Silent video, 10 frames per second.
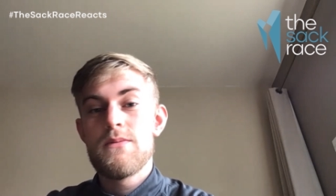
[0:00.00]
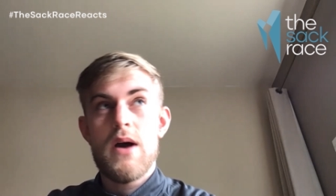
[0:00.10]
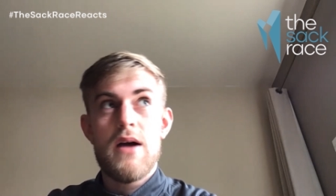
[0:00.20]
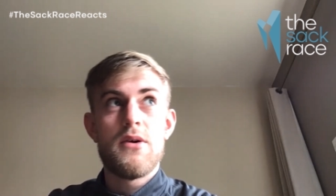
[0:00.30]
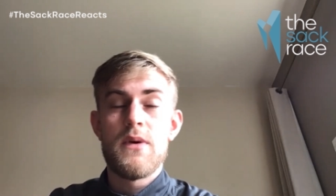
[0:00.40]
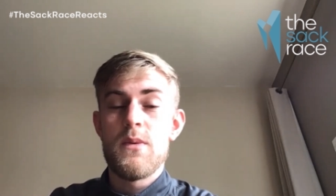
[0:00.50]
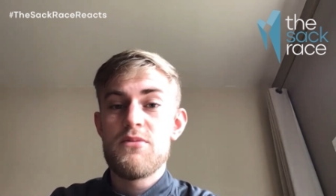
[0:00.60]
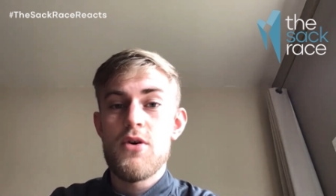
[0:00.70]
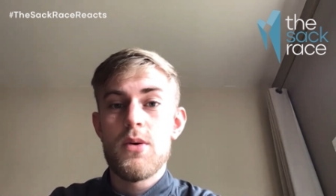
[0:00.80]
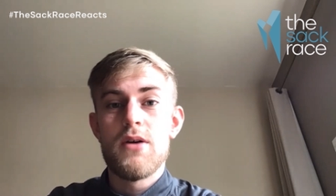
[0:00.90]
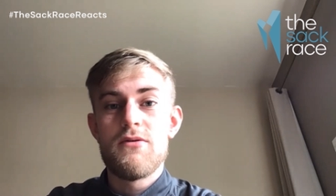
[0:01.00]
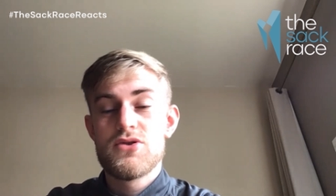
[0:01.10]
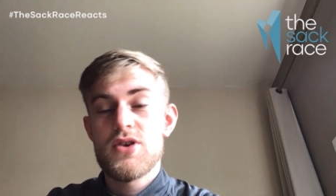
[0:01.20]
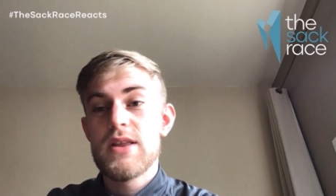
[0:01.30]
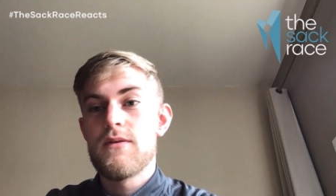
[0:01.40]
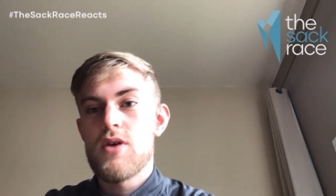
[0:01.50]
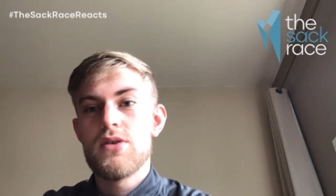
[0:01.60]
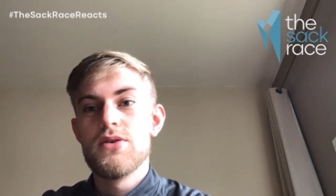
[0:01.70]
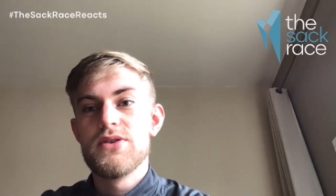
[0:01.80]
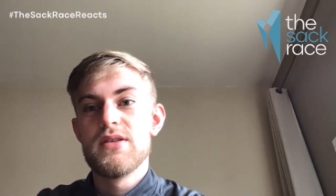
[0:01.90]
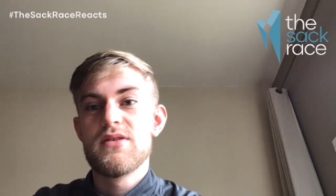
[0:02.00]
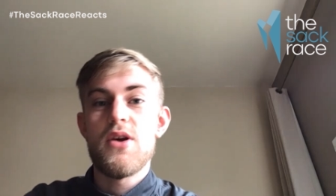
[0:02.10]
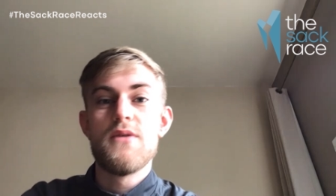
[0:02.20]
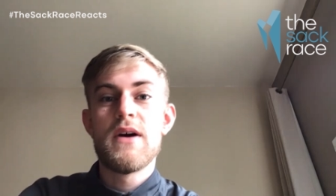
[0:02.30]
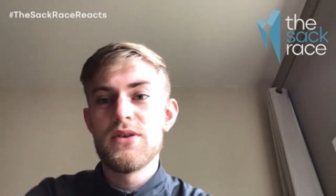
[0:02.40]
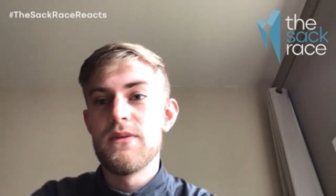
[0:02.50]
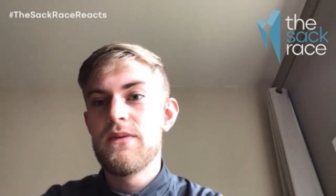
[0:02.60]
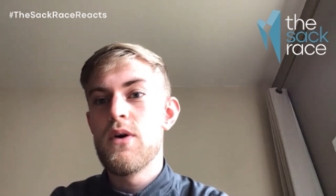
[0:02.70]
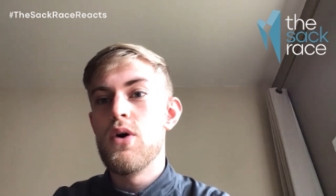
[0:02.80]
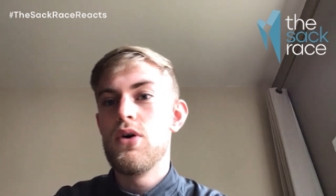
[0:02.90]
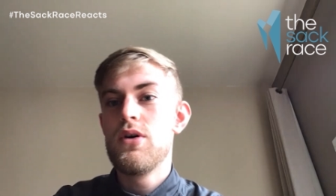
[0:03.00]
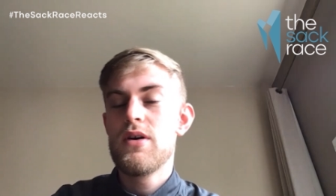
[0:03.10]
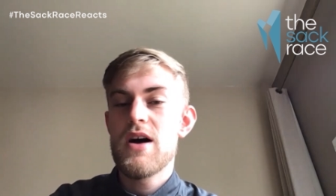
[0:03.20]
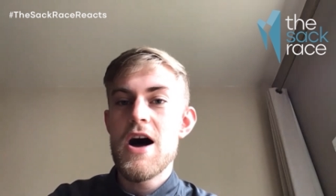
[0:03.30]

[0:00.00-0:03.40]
I don't think we've broken our transfer record since 2004.